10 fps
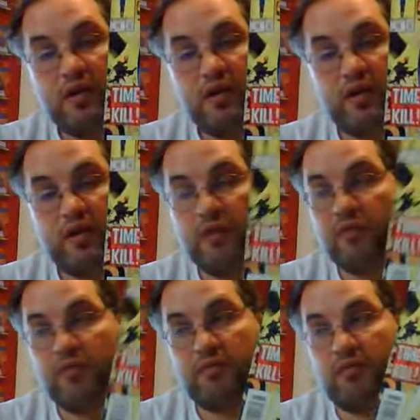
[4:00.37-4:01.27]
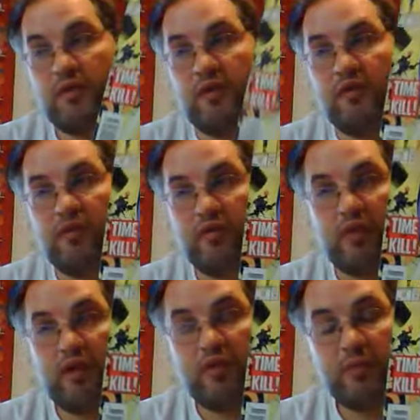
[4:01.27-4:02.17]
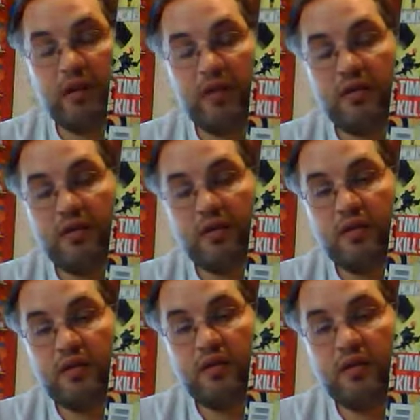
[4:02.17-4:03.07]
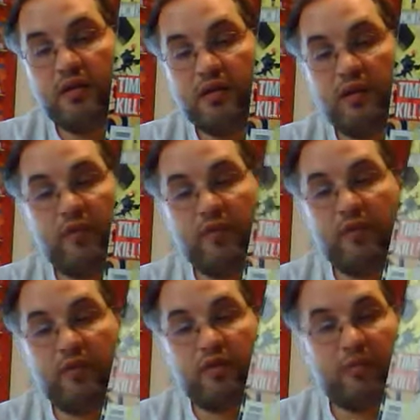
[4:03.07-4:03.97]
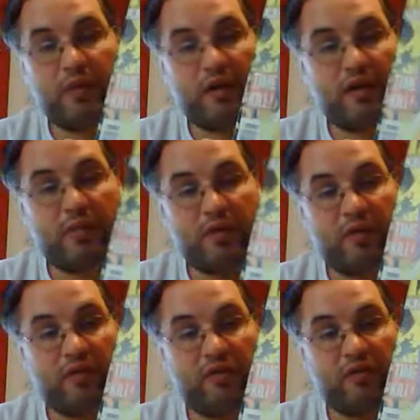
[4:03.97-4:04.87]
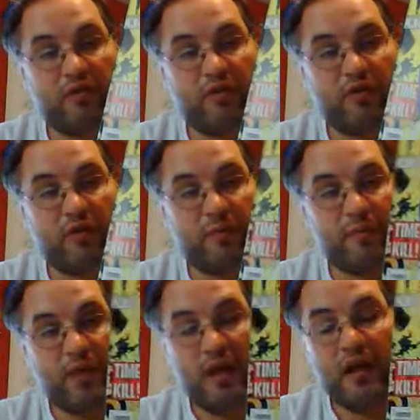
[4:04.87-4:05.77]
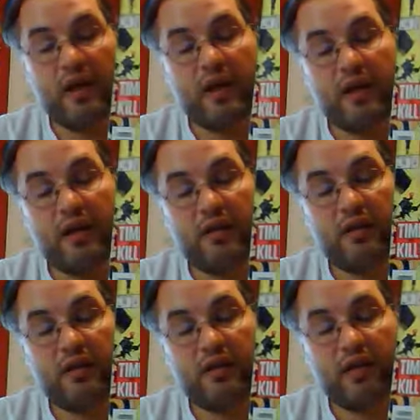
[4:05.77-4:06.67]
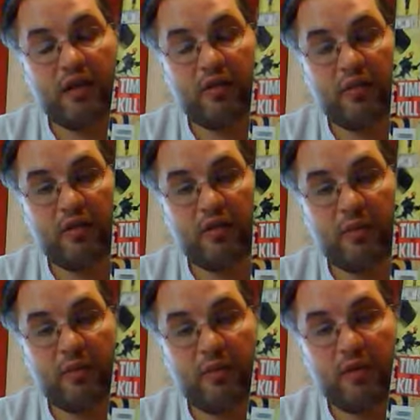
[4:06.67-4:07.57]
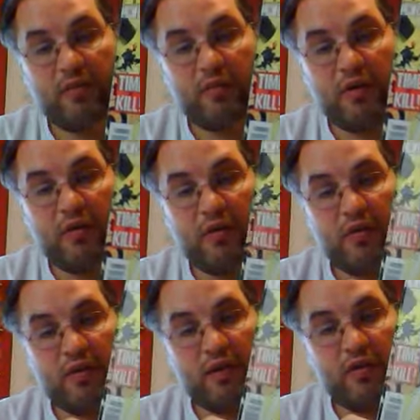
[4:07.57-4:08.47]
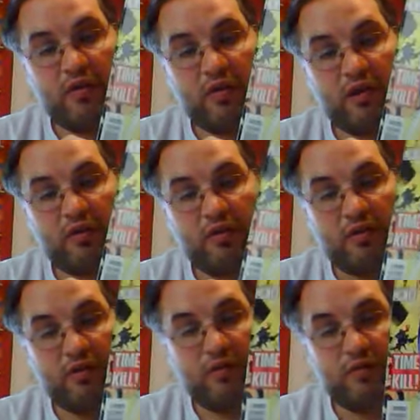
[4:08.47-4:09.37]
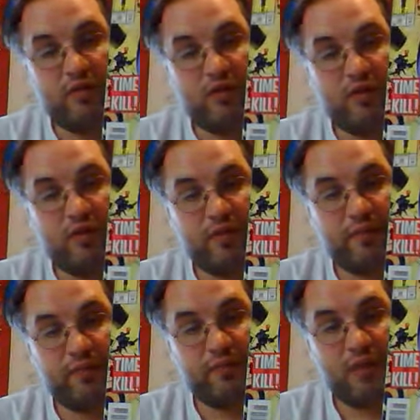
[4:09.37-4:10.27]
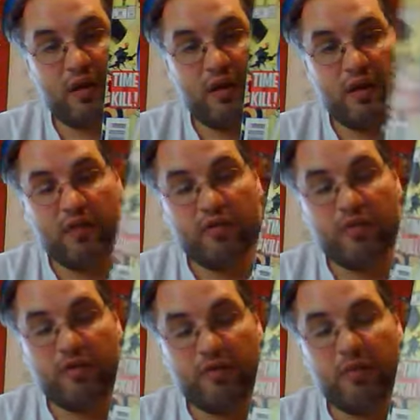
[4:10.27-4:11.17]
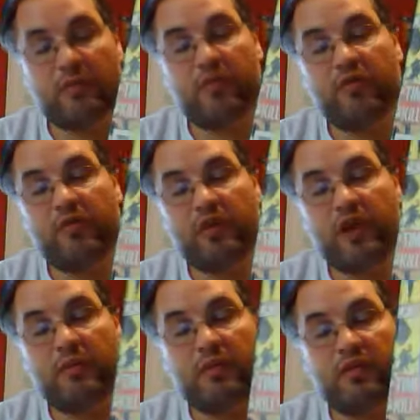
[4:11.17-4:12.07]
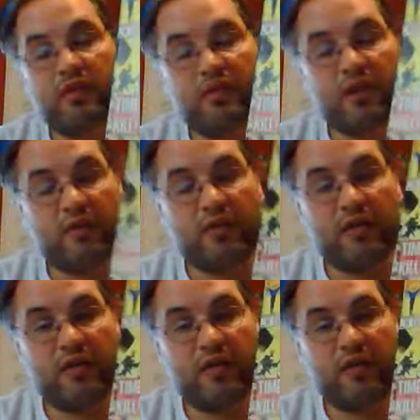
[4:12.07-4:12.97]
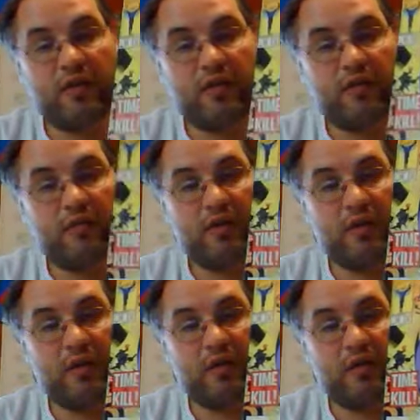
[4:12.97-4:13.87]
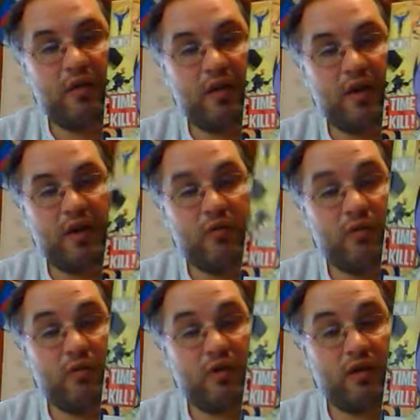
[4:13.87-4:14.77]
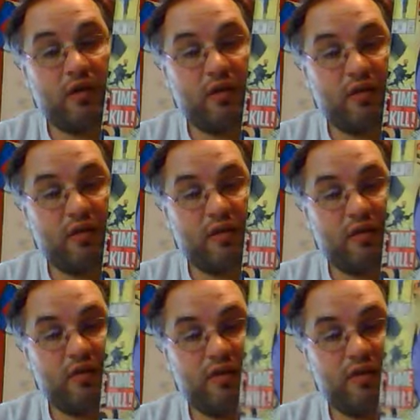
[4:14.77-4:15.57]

I give it, you know, it's a solid B. Definitely worth picking up other issues for, and not something to be embarrassed about in your collection. Very fun. So this has been Most Fun Comics. Kevin Hellions here, TeamHellions.com, your destination.